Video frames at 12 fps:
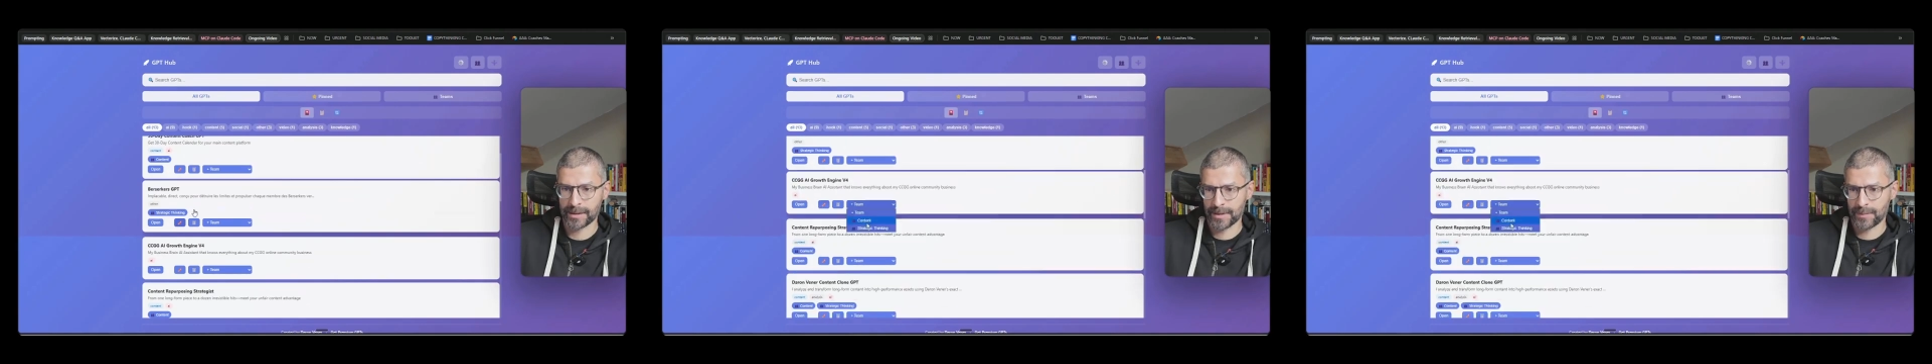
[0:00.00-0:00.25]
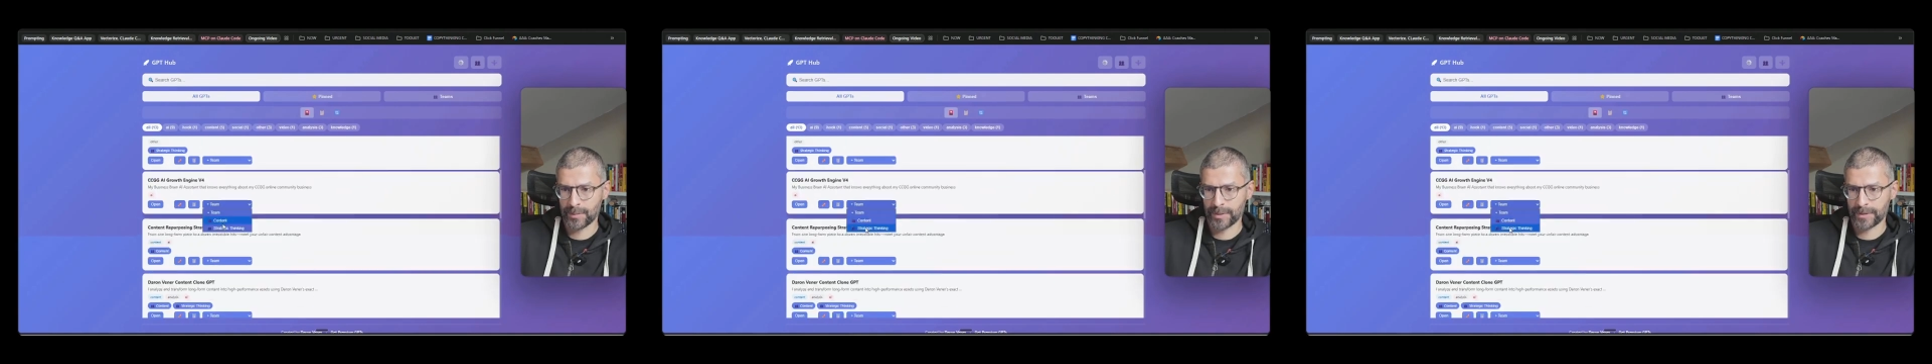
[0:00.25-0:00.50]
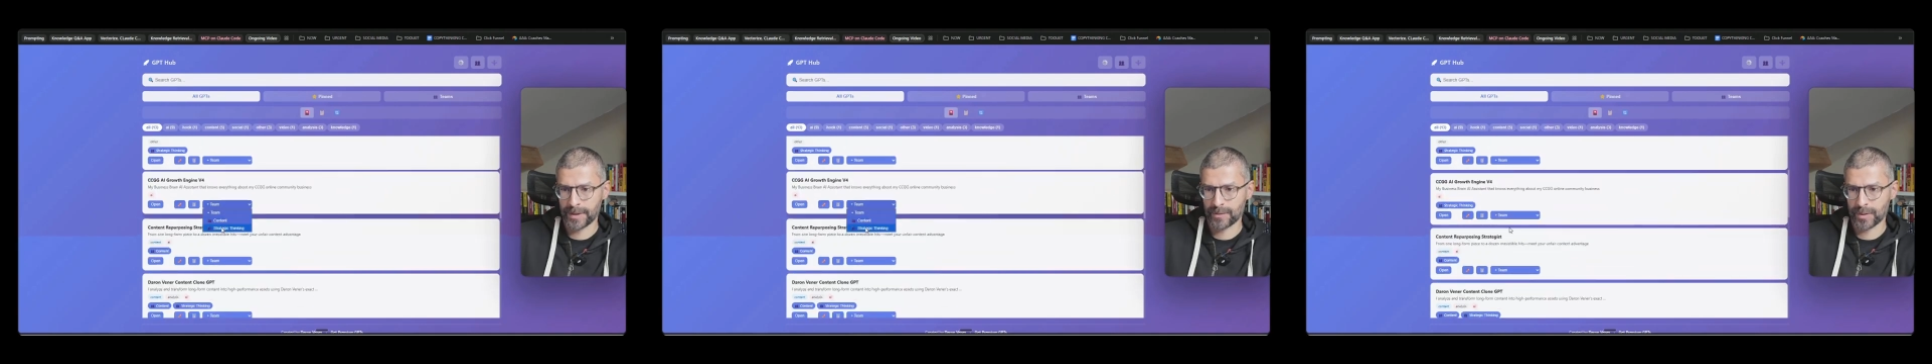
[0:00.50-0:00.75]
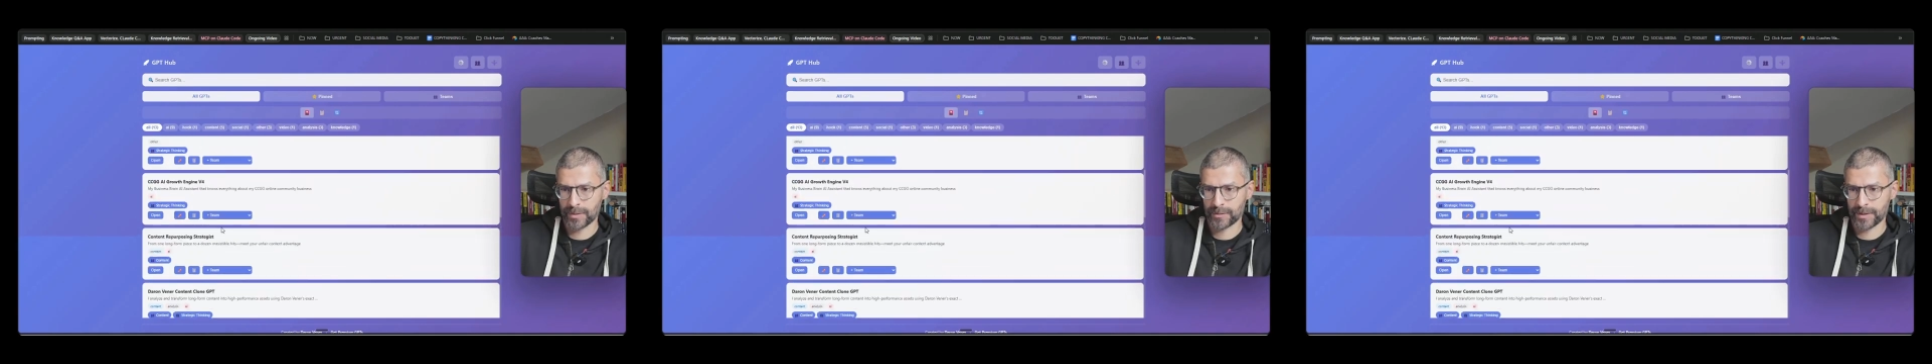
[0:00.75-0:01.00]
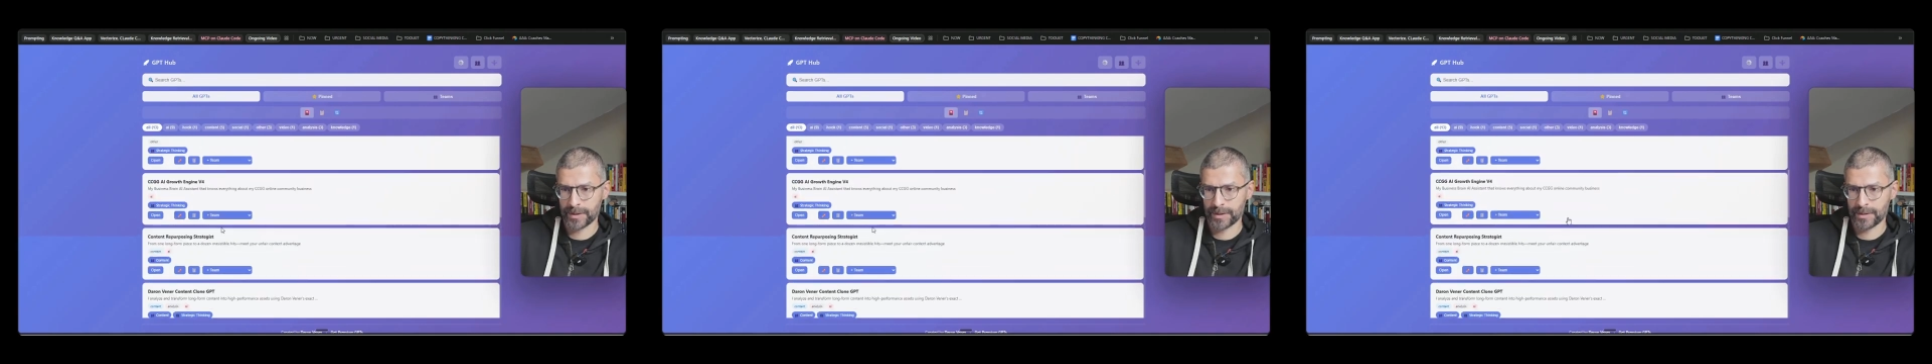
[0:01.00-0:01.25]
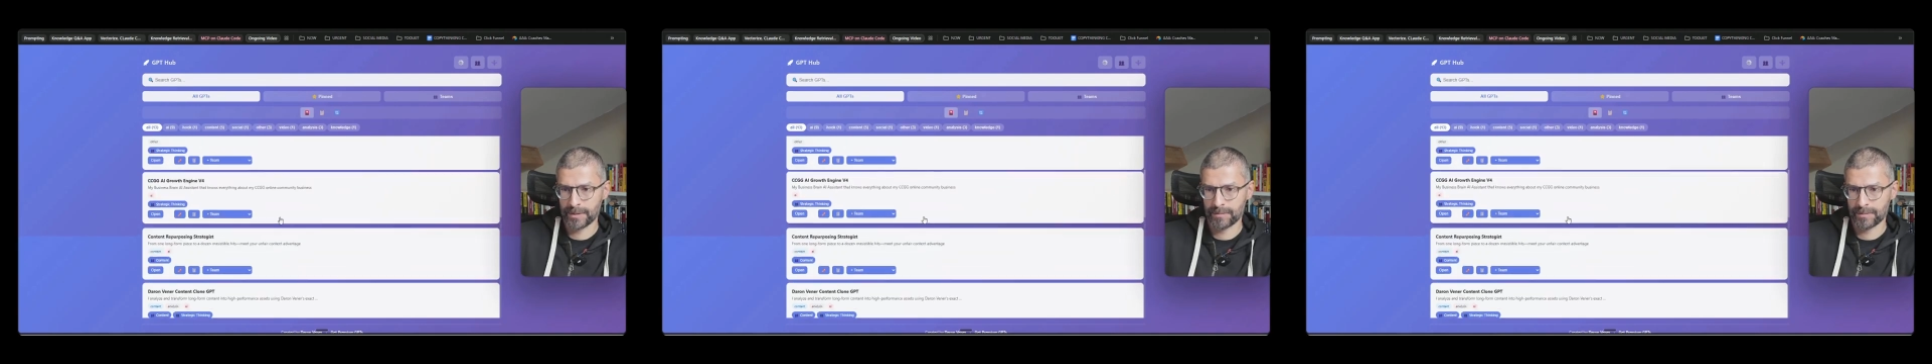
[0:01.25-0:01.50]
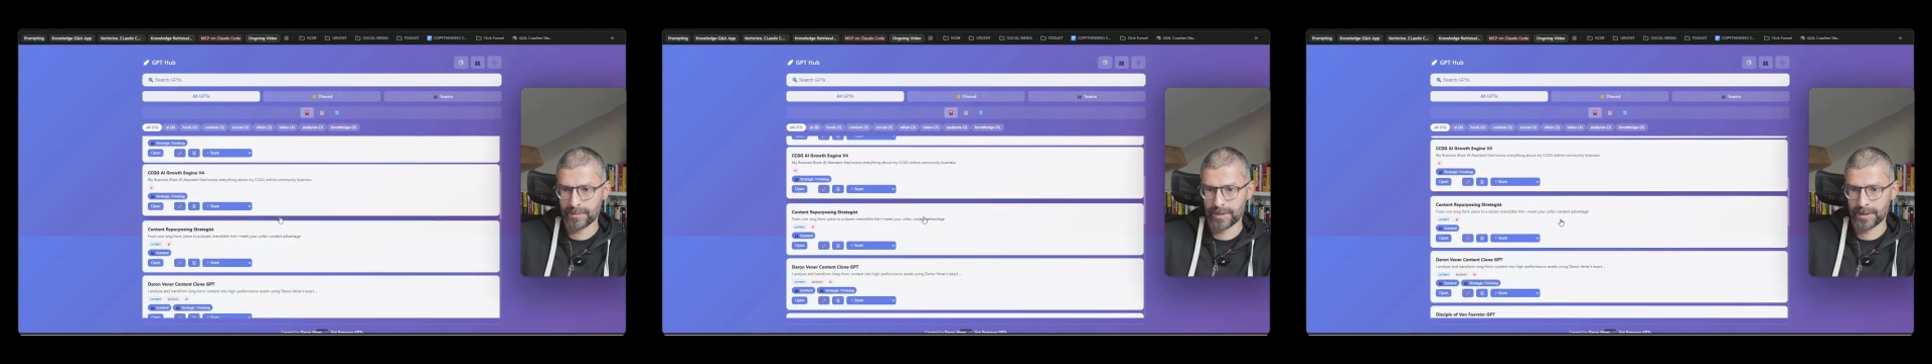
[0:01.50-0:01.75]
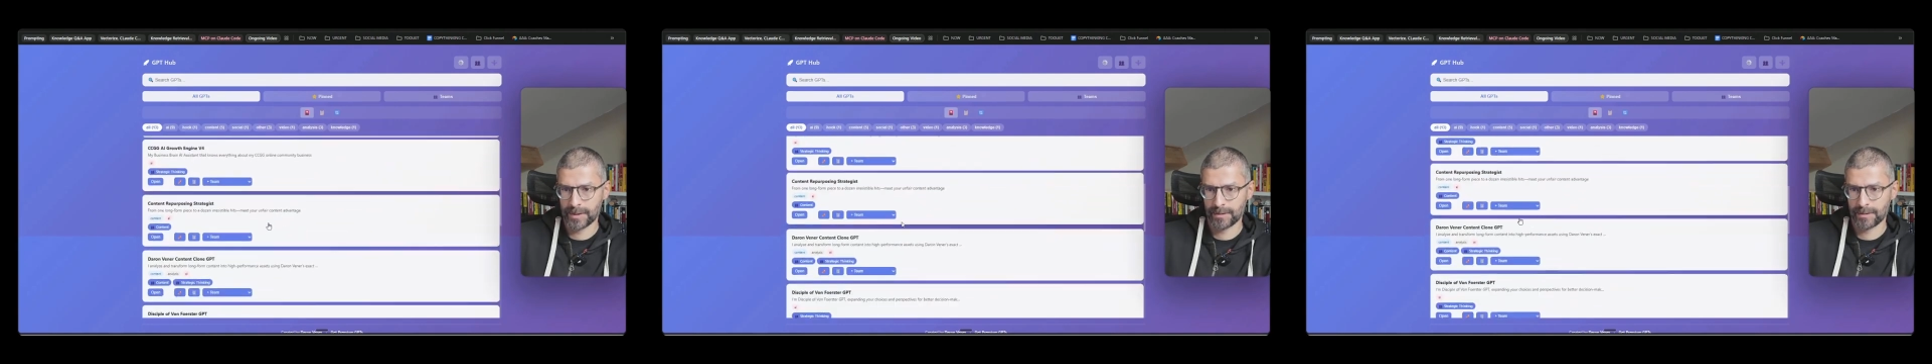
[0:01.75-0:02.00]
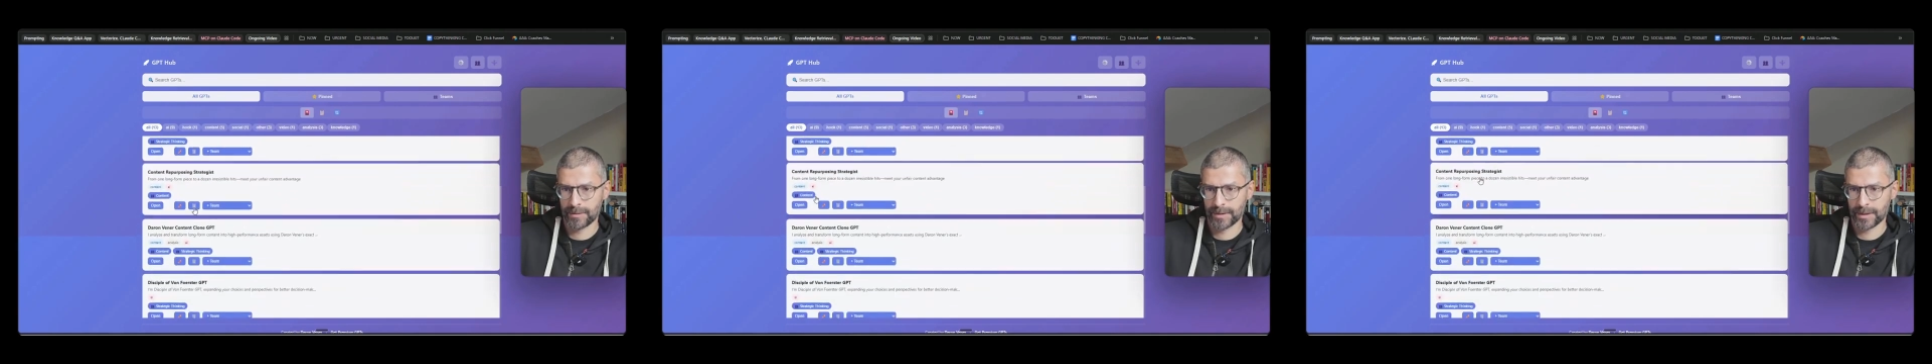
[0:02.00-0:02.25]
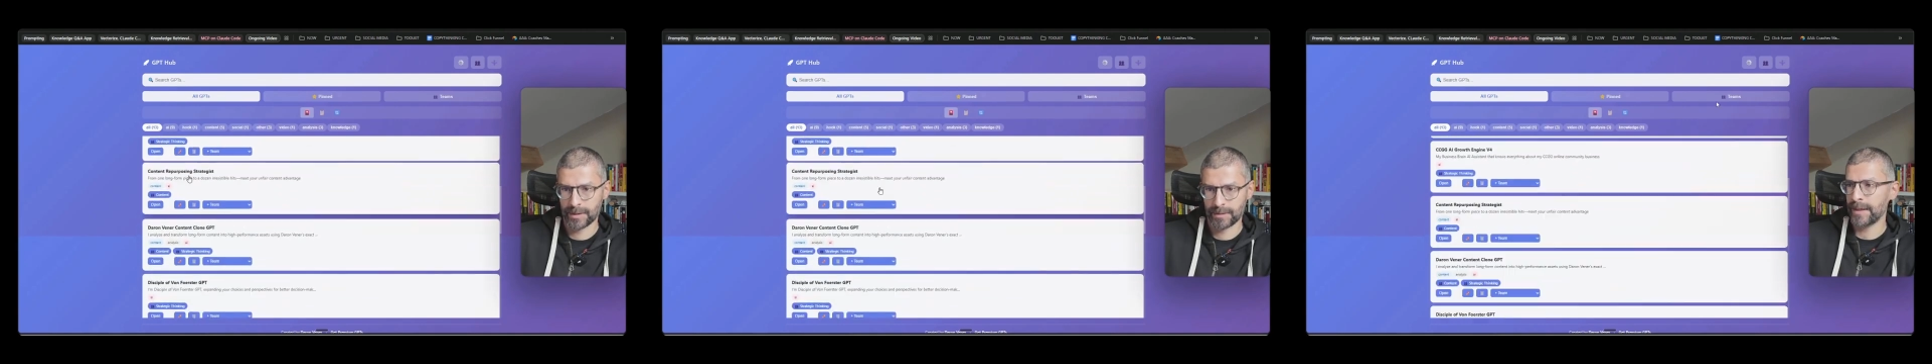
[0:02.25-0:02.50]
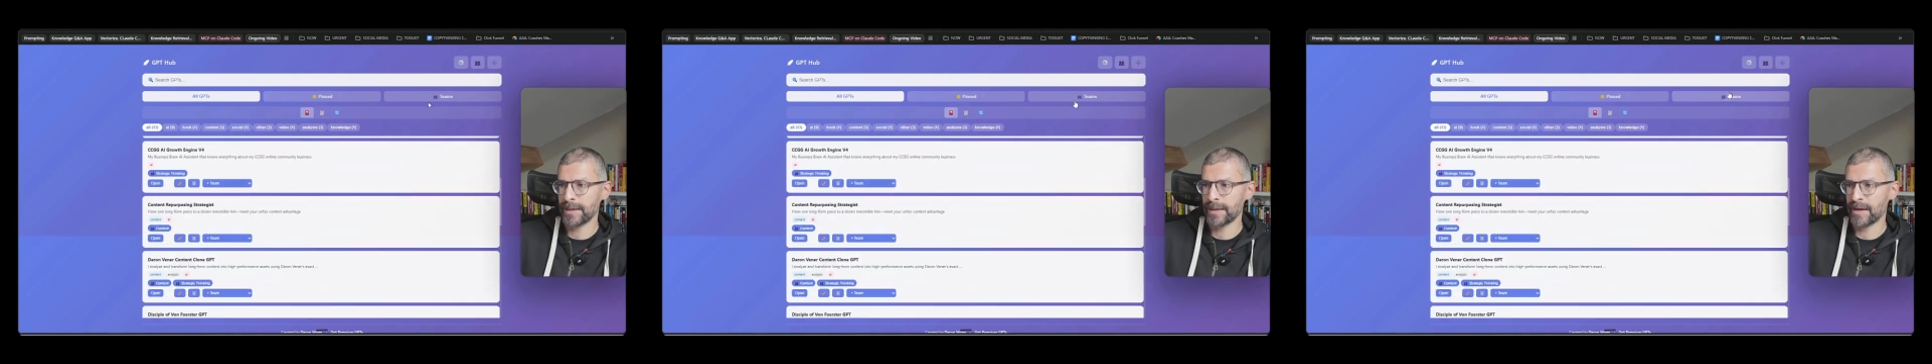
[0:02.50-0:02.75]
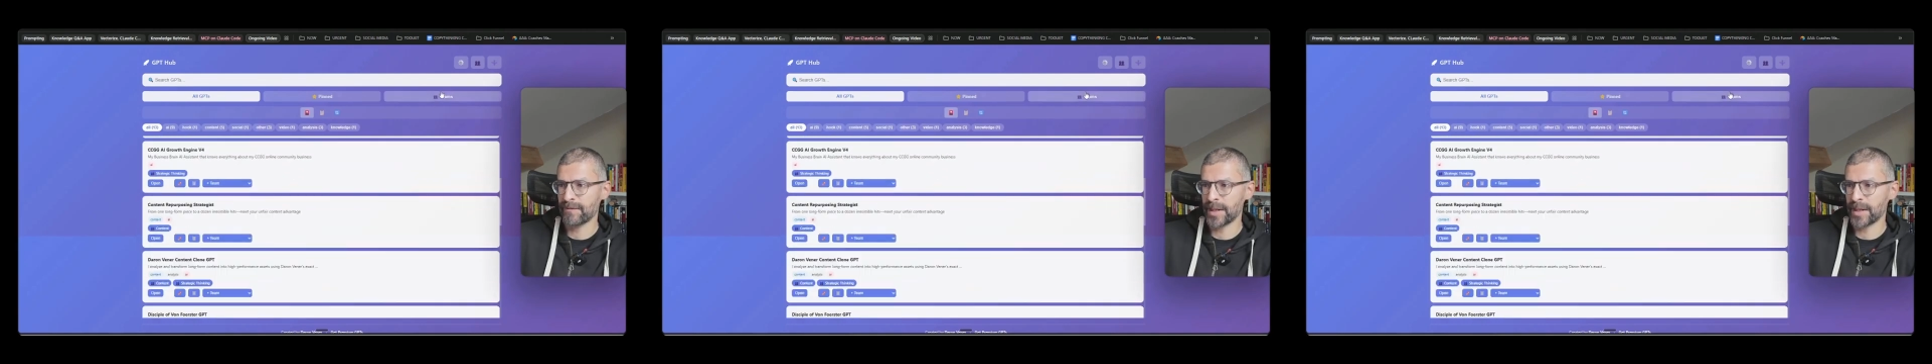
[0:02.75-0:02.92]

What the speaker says: Did I put that one already? Yeah, okay. And then